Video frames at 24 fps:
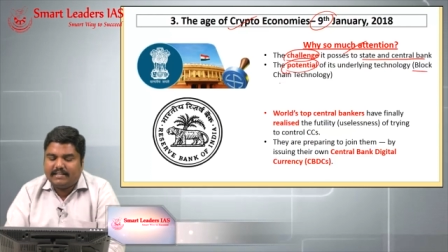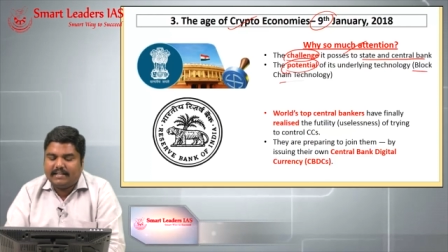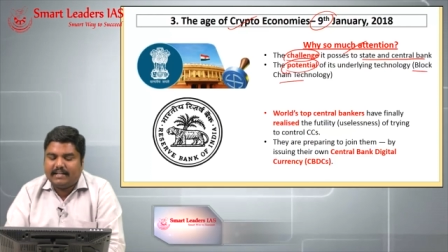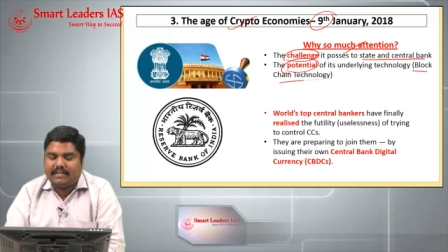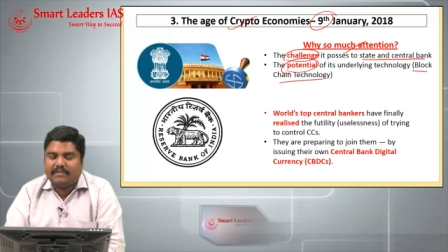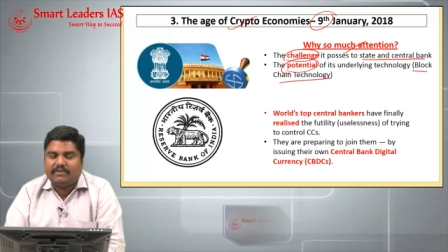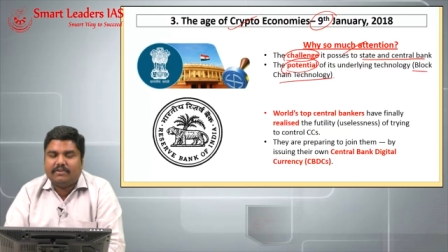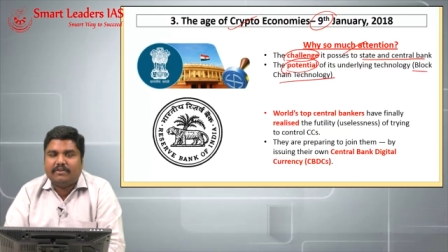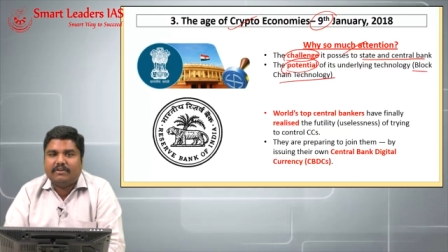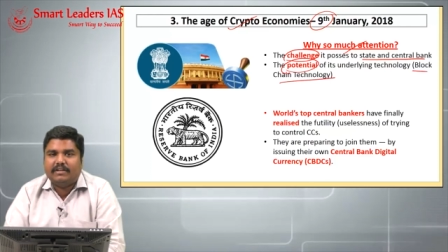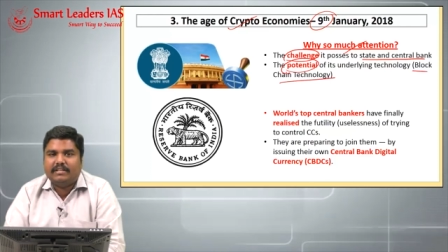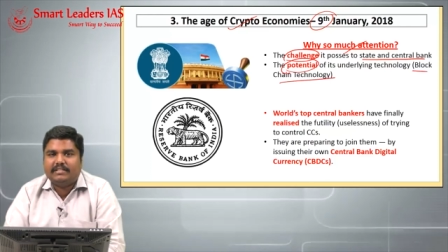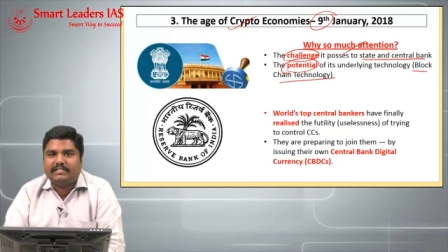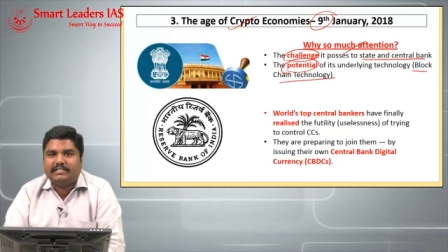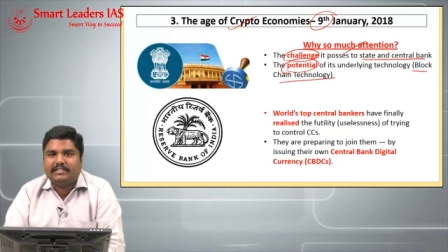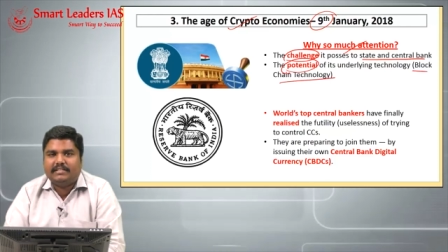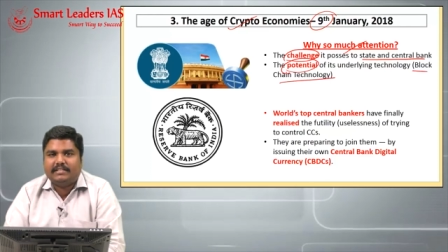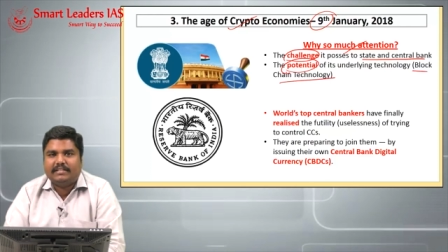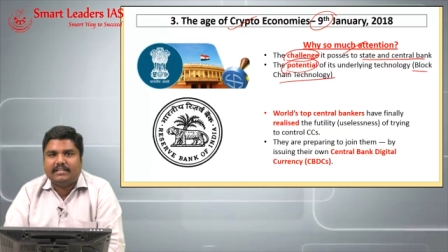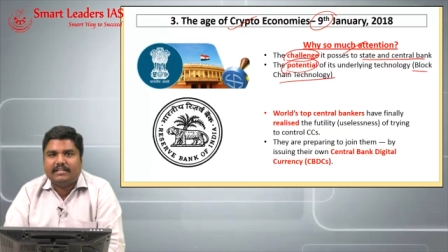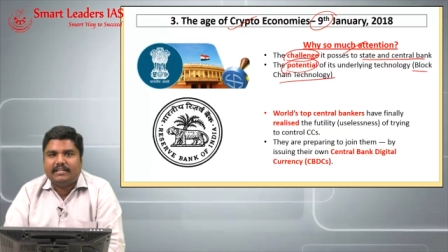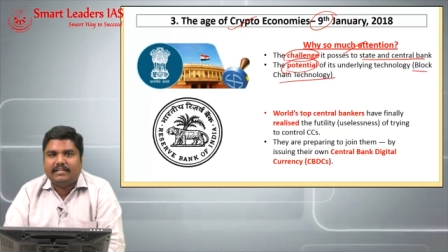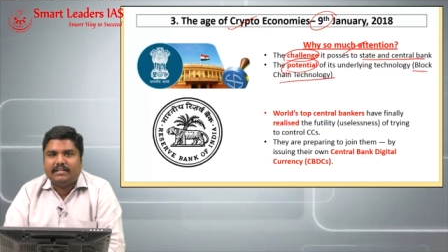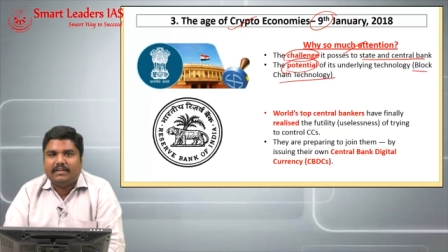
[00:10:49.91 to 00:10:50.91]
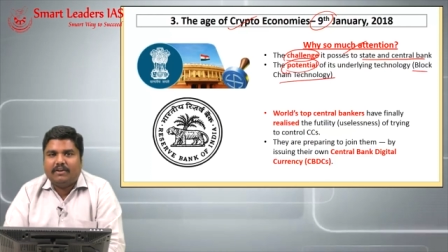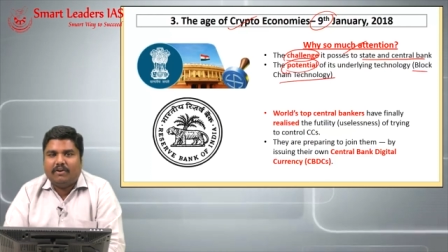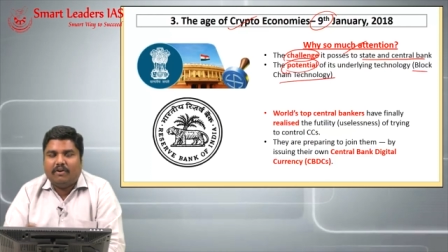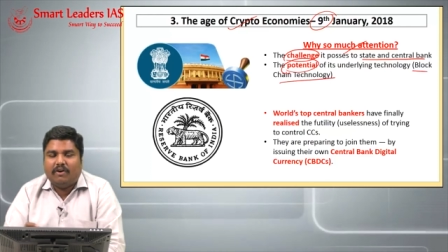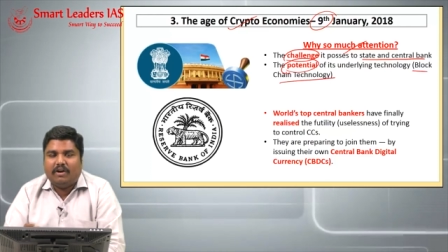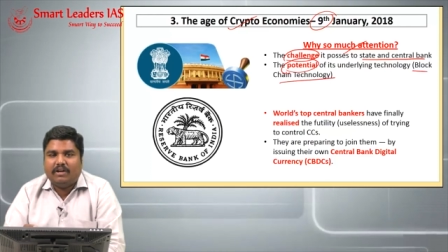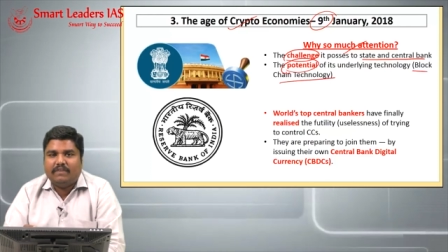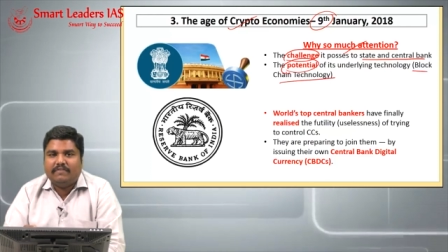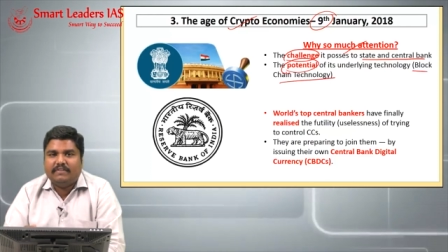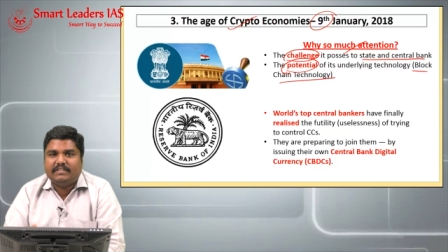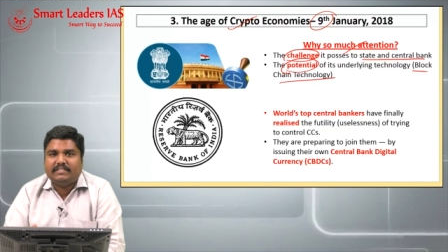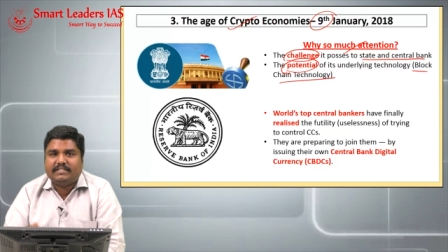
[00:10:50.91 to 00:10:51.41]
technology
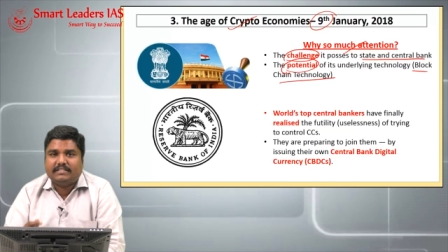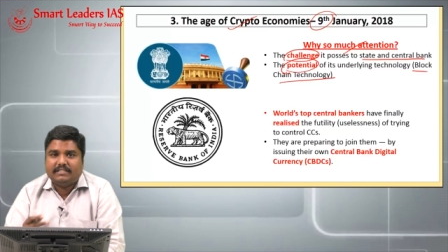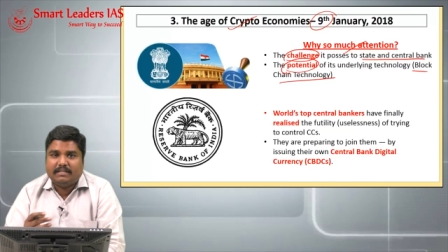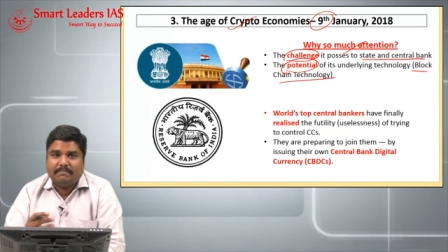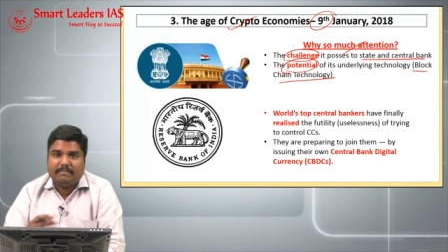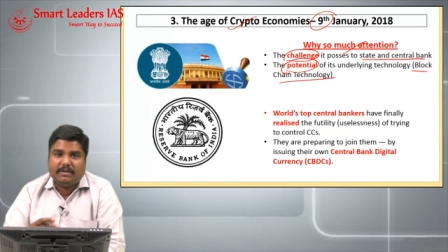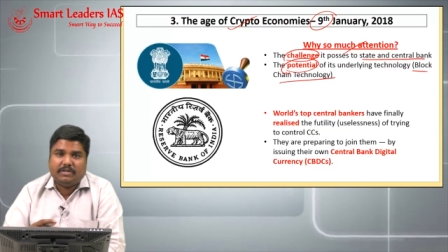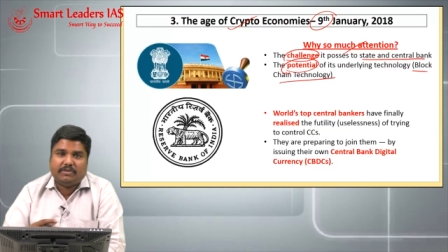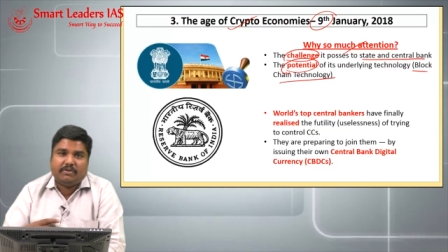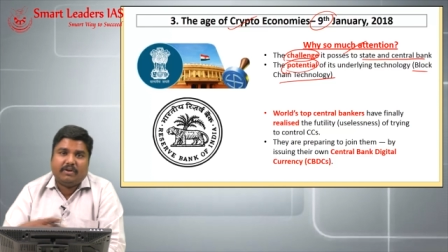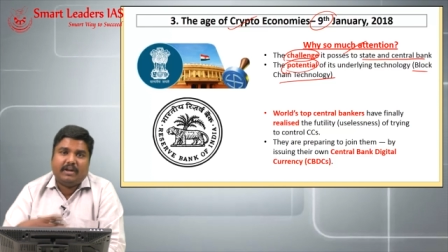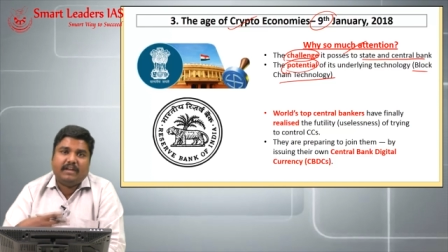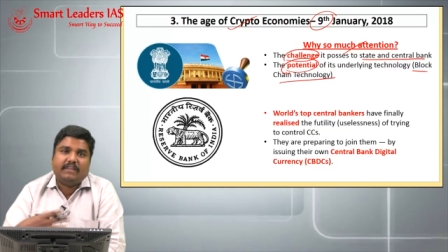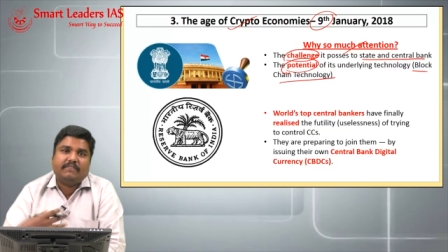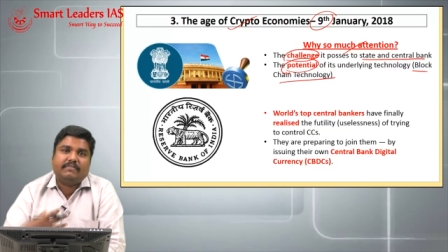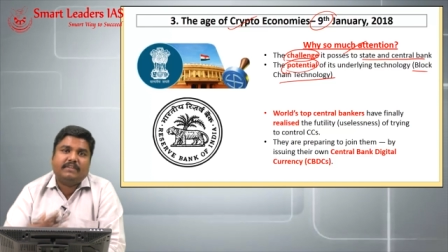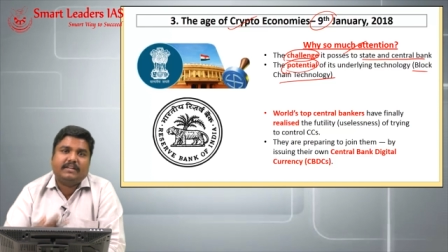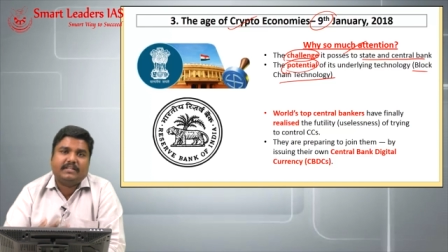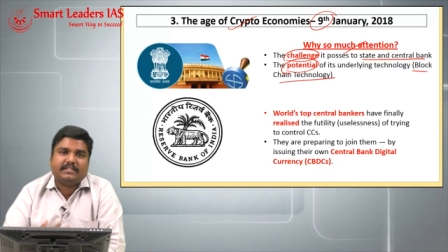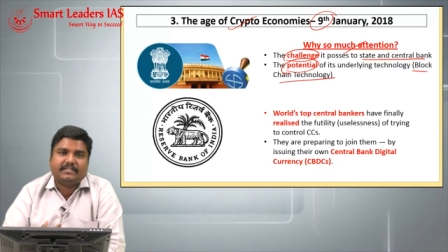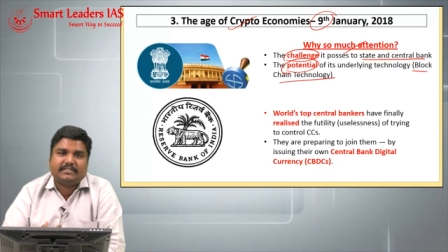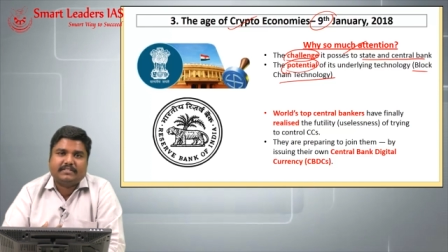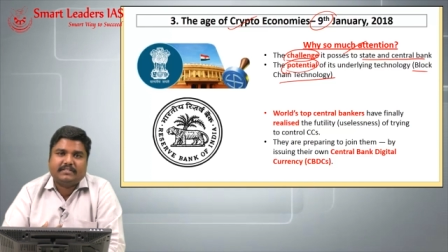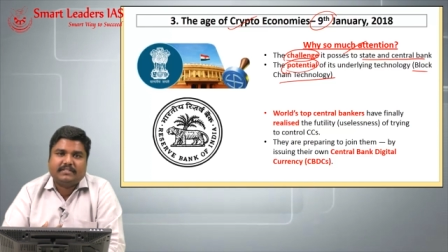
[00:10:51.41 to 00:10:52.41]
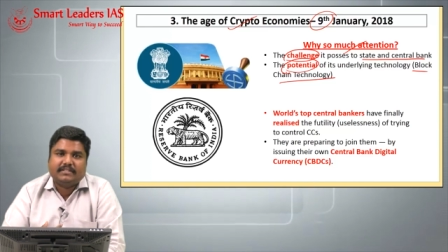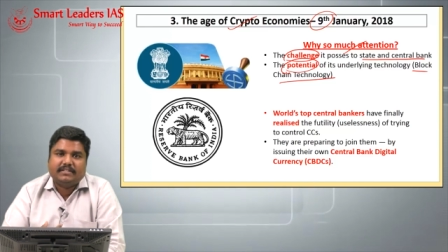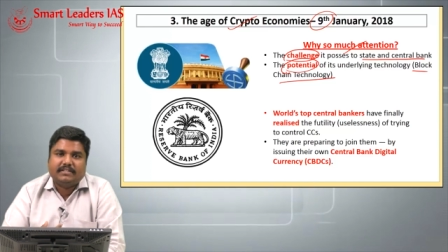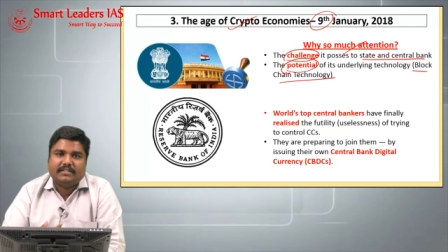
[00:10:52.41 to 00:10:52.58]
on which the Bitcoin works.